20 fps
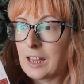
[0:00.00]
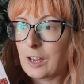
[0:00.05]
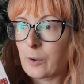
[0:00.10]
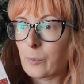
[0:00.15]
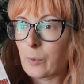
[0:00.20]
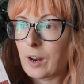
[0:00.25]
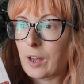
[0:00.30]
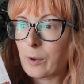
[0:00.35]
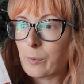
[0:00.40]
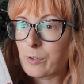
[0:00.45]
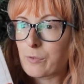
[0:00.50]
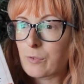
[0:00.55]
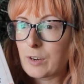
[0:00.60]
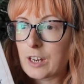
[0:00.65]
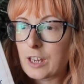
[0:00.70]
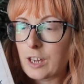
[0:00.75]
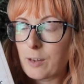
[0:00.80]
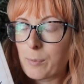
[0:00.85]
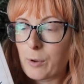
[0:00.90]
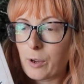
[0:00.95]
when I was
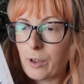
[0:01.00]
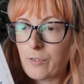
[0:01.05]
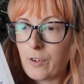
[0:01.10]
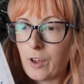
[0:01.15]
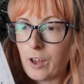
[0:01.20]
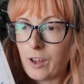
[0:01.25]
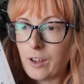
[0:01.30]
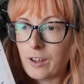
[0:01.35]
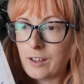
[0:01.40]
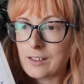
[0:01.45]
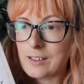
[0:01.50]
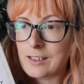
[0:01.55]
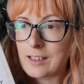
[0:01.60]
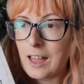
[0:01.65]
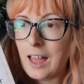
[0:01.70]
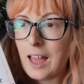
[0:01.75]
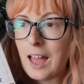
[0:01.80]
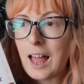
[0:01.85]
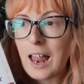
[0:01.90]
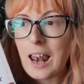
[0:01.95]
reading a book of hers
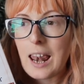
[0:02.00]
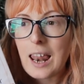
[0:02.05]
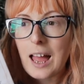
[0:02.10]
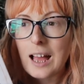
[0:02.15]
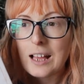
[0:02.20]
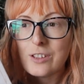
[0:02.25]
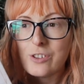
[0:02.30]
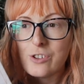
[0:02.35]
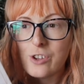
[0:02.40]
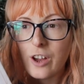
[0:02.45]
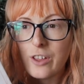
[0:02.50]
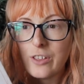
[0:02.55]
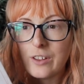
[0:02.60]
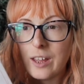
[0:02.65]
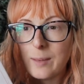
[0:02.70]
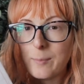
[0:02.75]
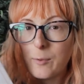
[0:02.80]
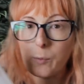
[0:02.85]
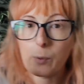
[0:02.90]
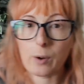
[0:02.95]
last year, the
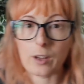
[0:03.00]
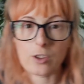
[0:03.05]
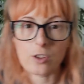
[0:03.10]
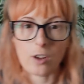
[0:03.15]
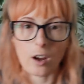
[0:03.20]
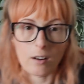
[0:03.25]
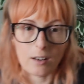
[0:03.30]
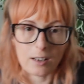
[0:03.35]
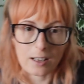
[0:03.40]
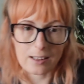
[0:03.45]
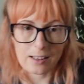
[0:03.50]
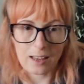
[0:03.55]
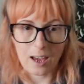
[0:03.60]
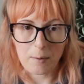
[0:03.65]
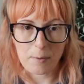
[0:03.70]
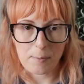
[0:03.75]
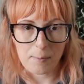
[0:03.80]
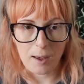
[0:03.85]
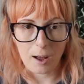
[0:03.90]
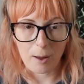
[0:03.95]
name of which currently
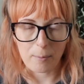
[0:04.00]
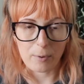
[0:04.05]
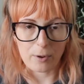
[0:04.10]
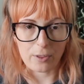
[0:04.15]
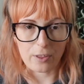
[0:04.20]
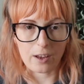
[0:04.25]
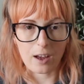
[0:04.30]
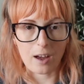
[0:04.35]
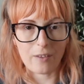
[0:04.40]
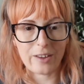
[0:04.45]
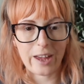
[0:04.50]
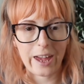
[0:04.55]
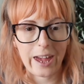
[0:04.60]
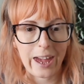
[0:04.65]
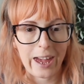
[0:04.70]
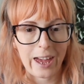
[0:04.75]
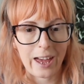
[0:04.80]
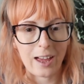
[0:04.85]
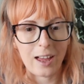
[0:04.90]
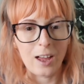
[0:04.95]
escapes me. I'll put the cover
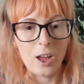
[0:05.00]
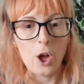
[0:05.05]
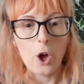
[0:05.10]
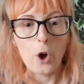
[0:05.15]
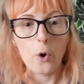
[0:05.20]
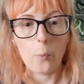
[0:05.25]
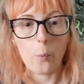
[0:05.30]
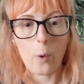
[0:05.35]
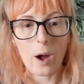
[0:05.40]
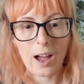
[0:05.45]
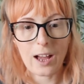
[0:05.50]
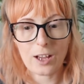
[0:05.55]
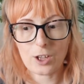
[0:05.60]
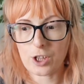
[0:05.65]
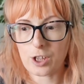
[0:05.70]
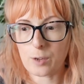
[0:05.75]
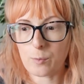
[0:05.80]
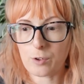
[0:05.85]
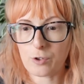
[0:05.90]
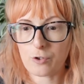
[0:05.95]
here, where
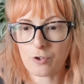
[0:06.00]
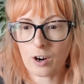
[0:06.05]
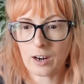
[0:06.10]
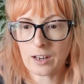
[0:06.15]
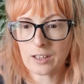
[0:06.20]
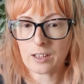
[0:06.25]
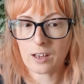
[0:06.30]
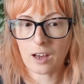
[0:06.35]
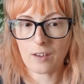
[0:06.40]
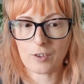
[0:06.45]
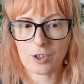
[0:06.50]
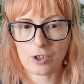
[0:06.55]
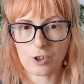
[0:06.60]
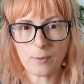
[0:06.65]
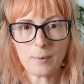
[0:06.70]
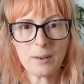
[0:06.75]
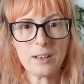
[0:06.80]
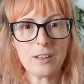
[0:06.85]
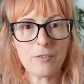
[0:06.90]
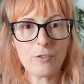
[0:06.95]
she was trying to cover so
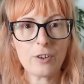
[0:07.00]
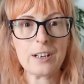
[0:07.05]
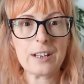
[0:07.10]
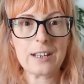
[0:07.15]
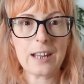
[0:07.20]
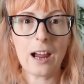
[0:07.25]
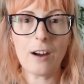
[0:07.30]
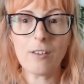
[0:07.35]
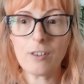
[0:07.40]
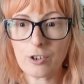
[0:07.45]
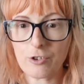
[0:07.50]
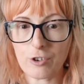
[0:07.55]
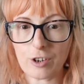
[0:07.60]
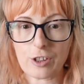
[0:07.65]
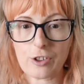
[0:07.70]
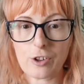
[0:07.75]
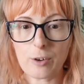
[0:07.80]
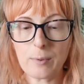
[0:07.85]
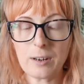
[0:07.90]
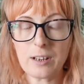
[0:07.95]
many different
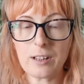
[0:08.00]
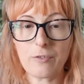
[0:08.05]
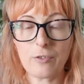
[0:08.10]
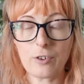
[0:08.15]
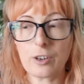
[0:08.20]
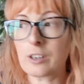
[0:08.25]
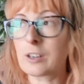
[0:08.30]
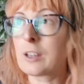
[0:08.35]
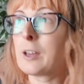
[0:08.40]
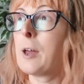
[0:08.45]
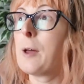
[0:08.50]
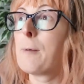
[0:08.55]
territories, so many different